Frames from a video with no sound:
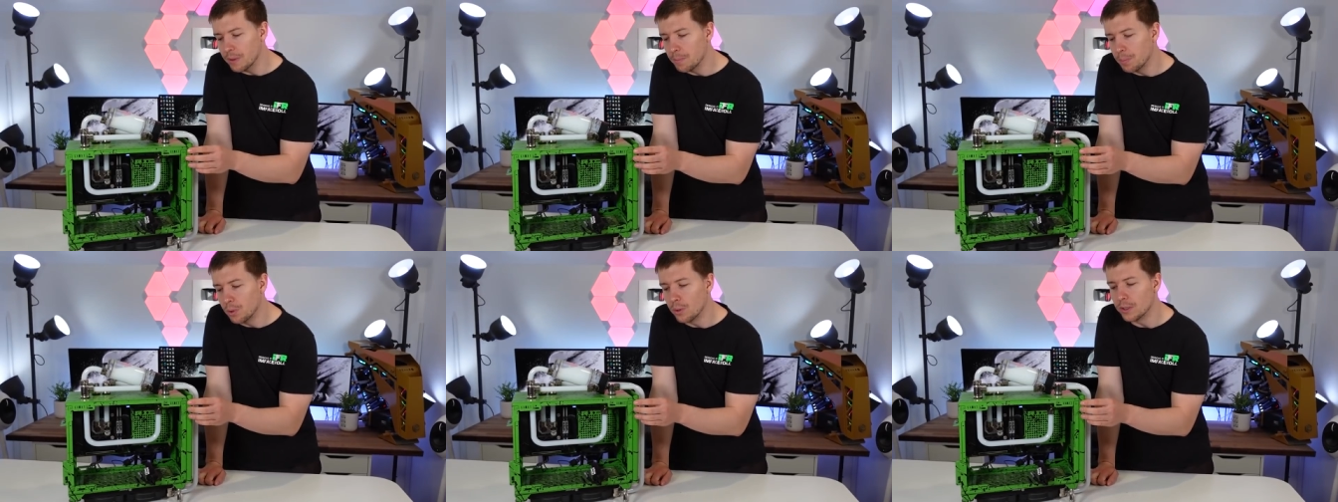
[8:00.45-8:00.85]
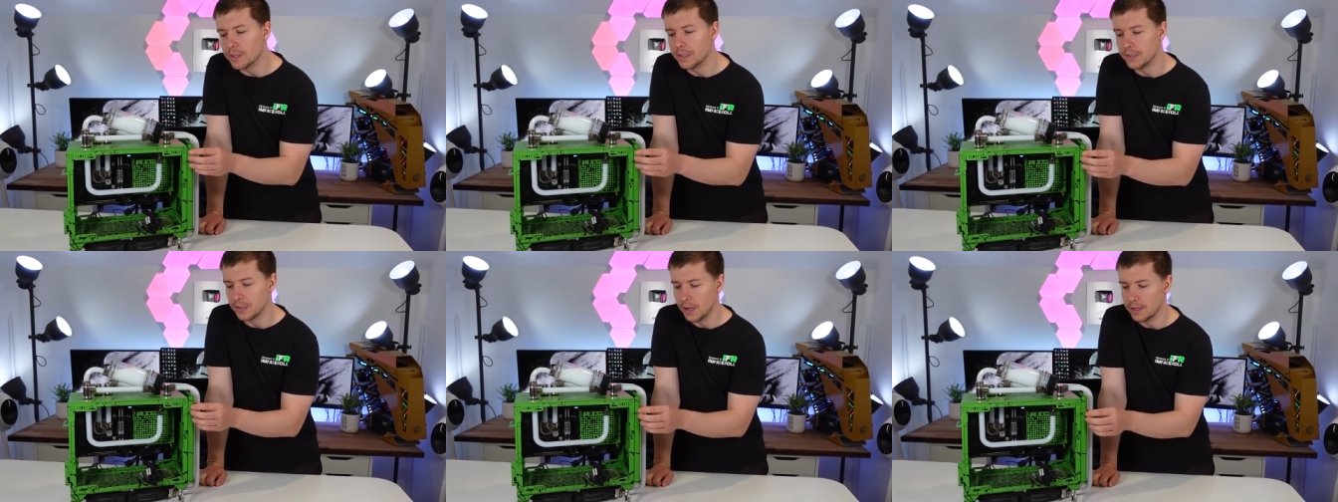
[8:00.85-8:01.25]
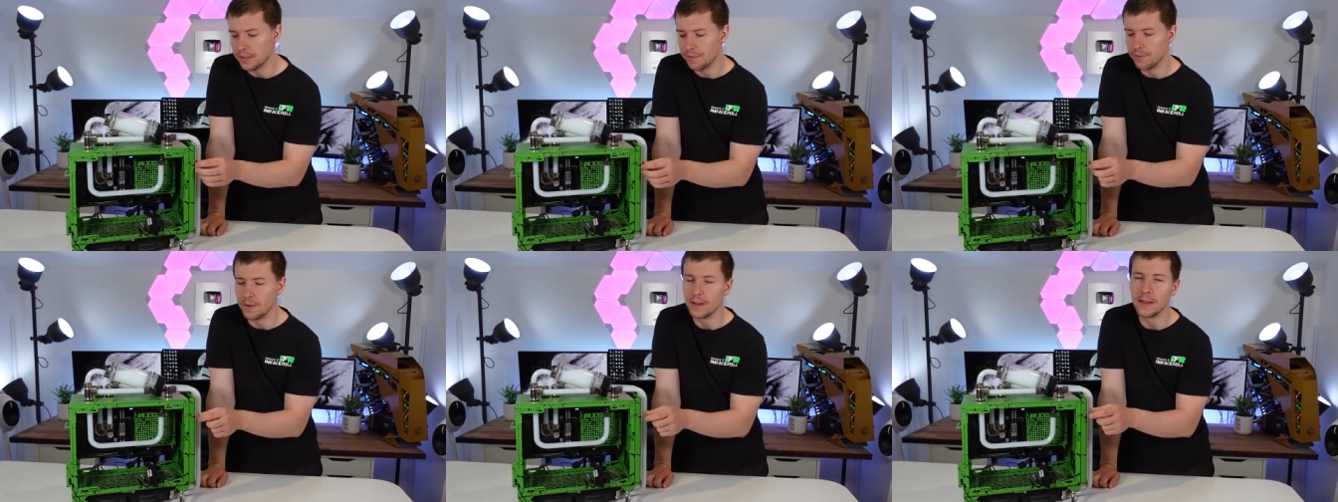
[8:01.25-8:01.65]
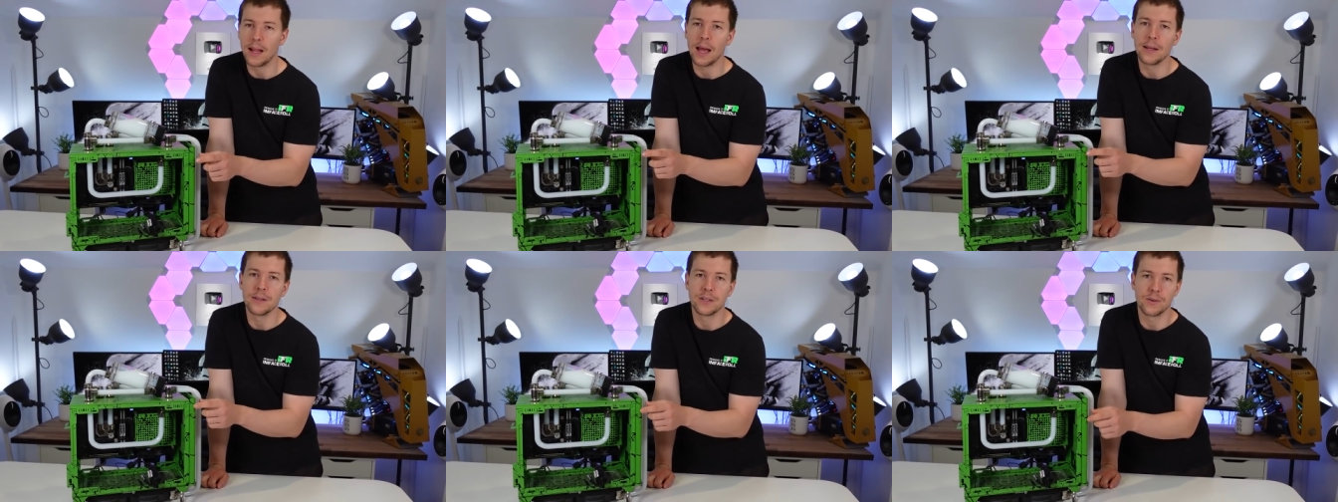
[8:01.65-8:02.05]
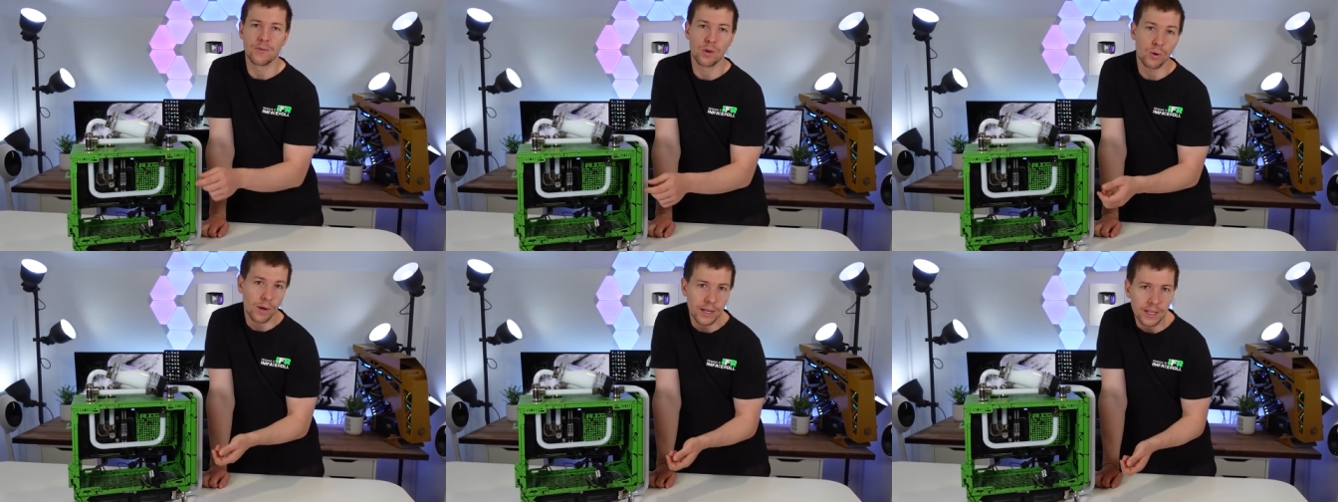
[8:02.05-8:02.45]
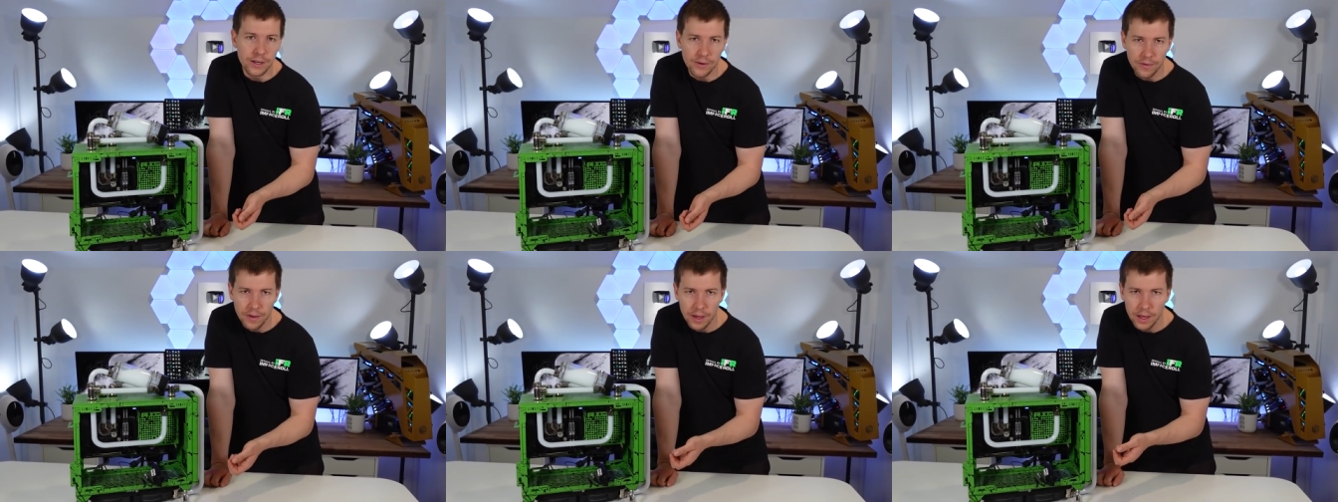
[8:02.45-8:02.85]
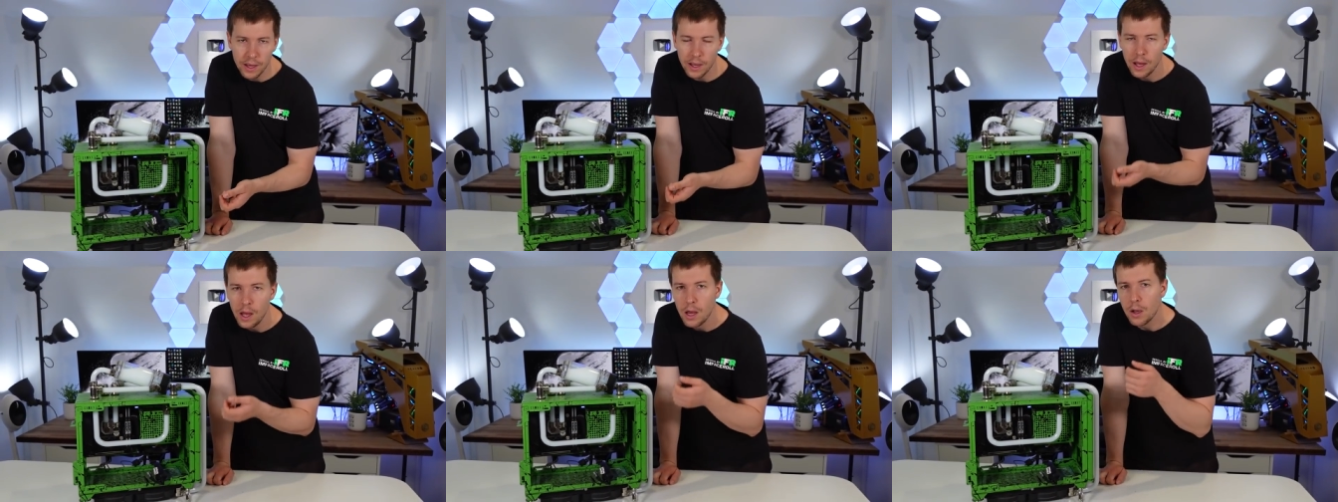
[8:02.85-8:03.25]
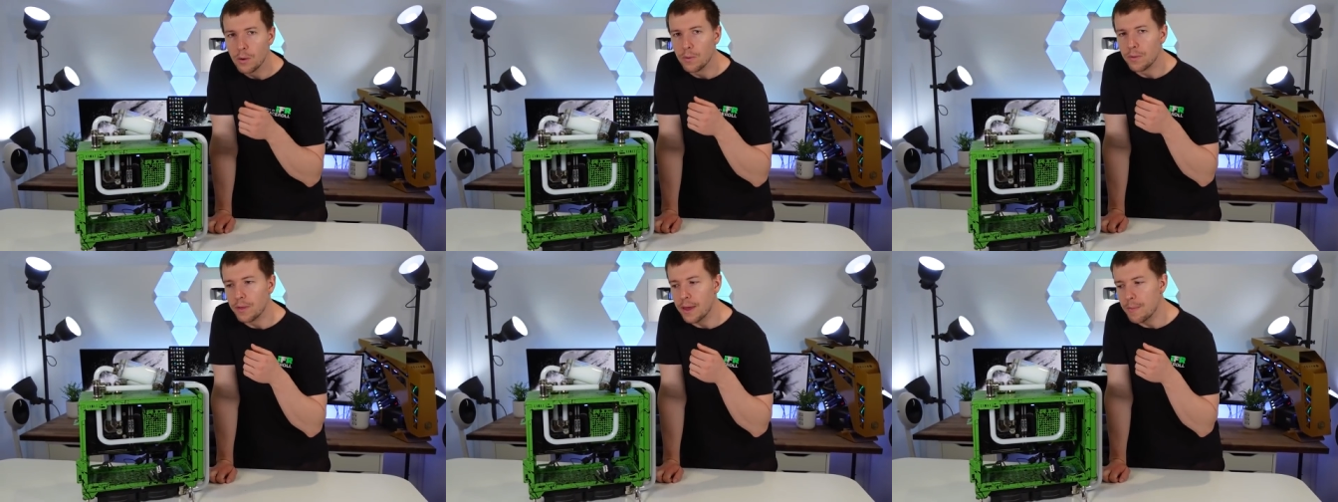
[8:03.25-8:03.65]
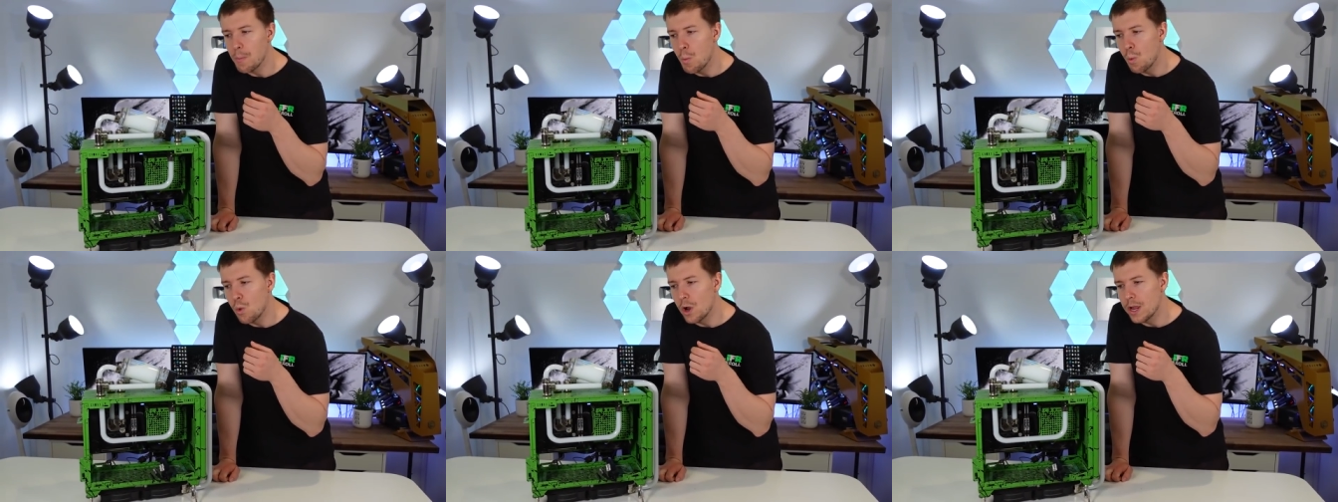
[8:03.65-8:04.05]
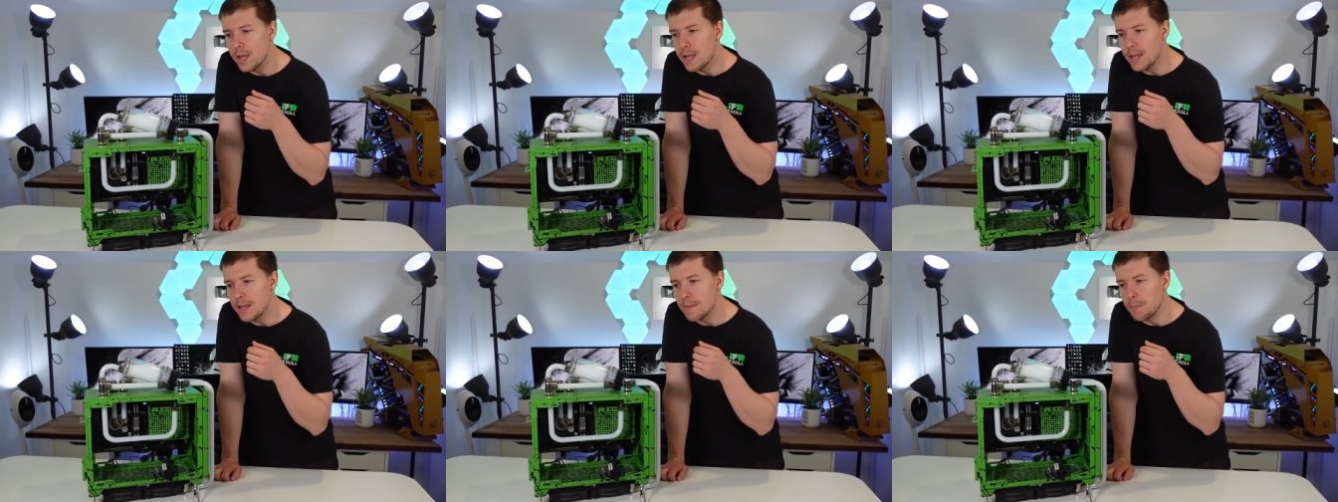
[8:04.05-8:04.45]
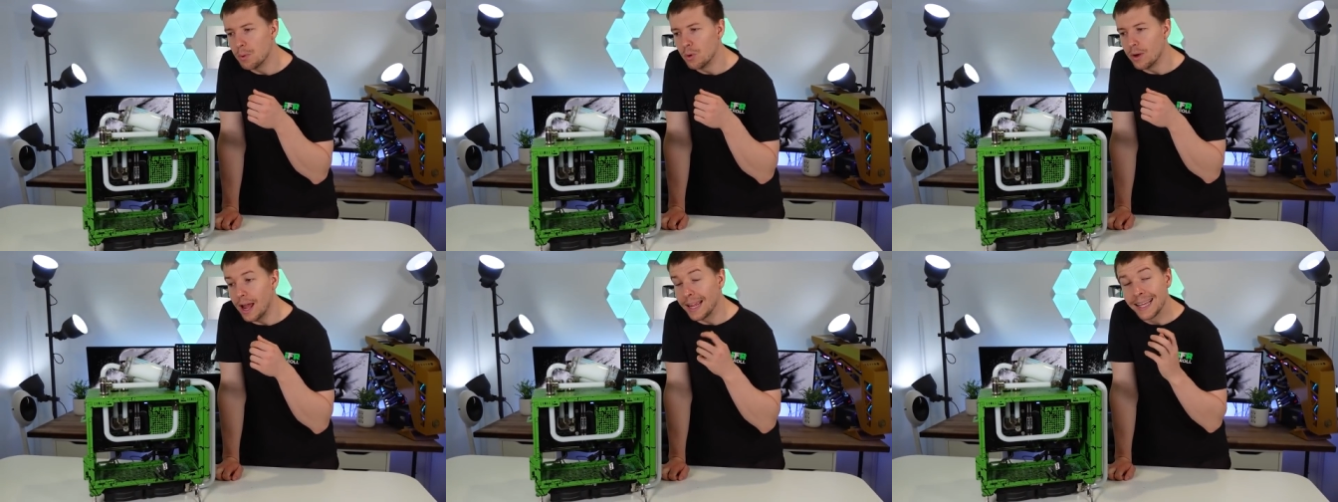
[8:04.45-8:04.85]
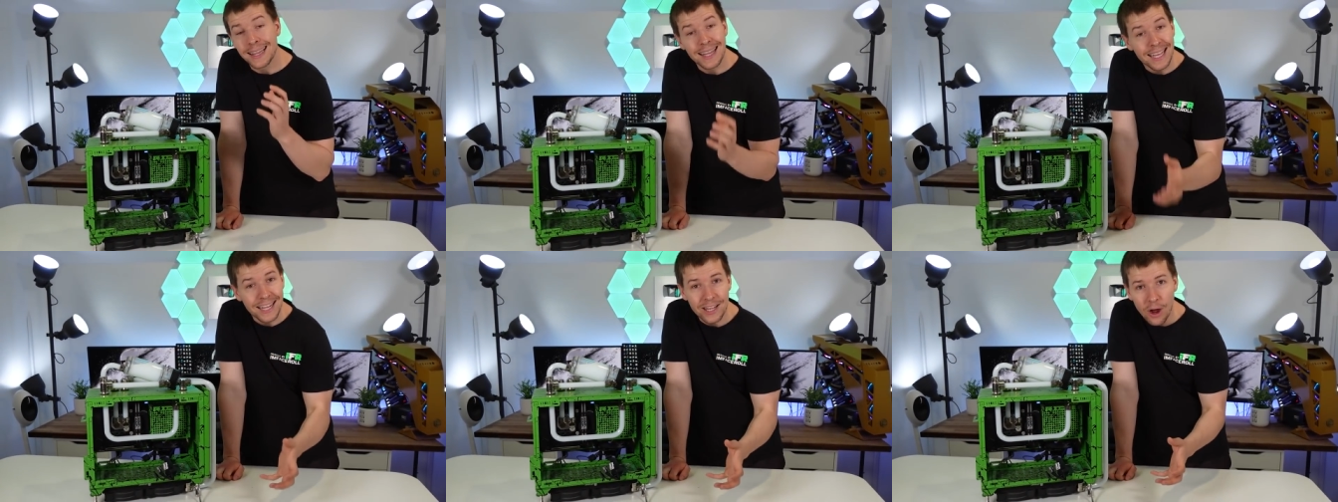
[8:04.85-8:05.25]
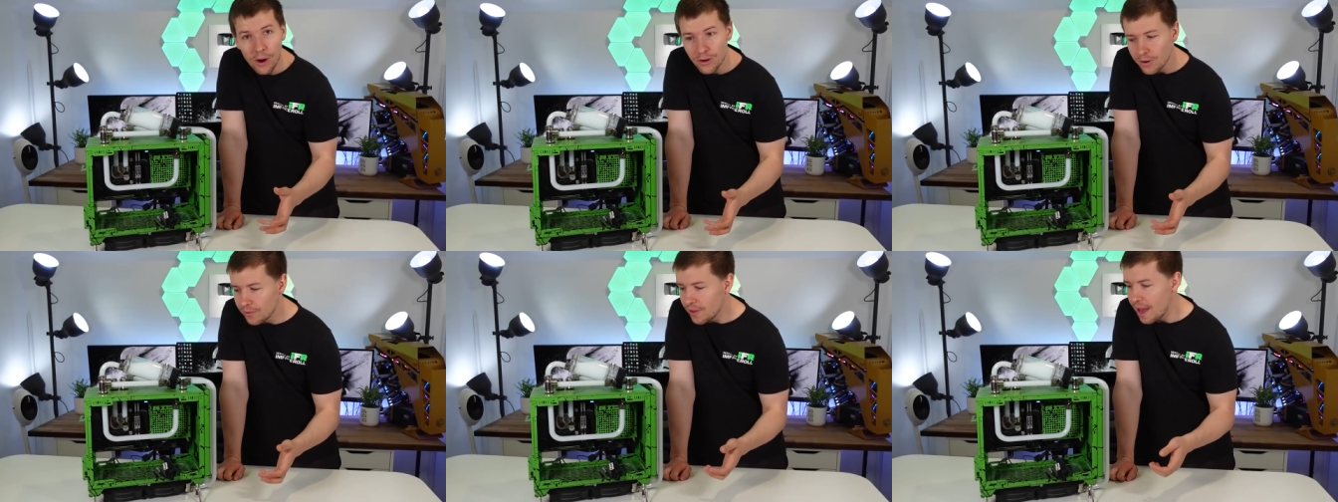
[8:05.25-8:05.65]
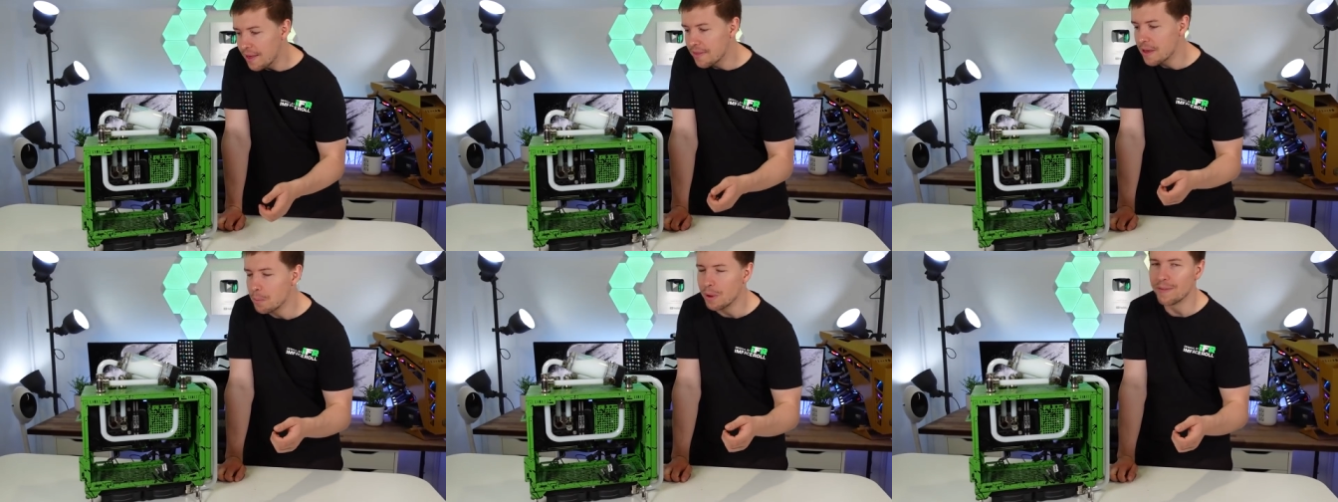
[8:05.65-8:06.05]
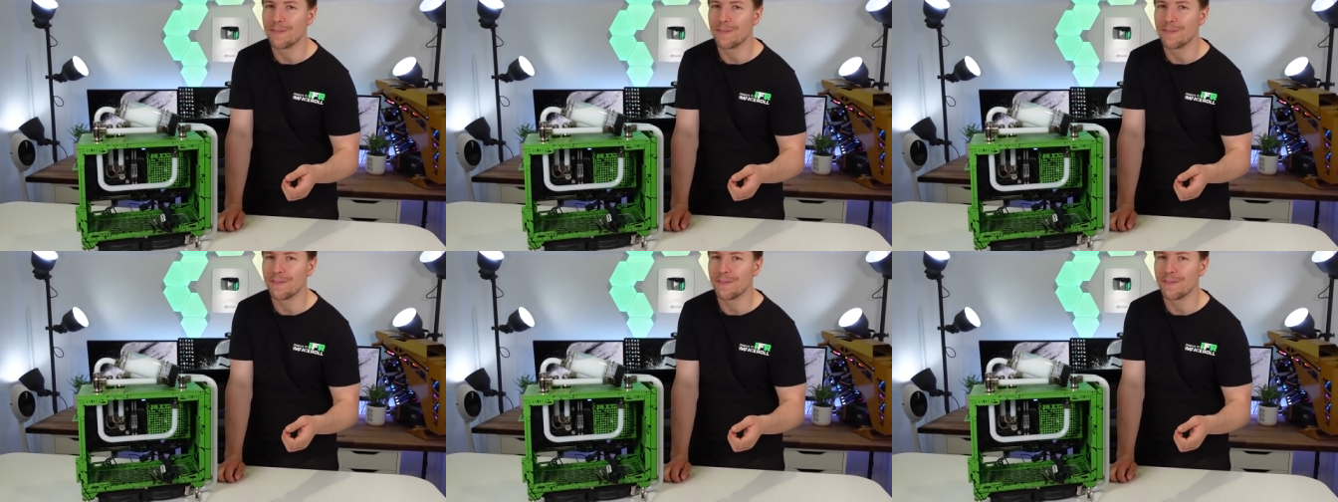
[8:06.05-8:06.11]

we put uh, different layers of green on there. Then we put a clear coat on that and then we